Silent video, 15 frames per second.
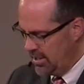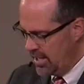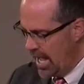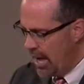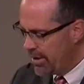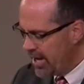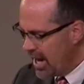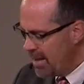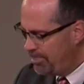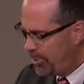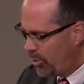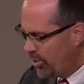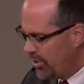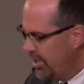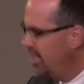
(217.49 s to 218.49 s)
How can I
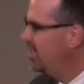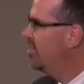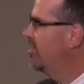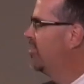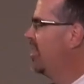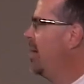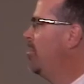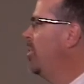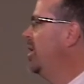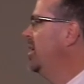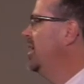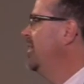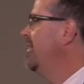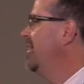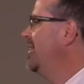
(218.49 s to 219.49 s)
pour into someone
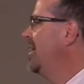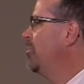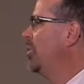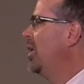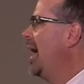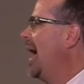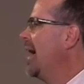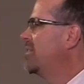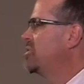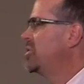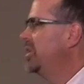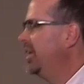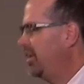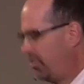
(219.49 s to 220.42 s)
and then they will actually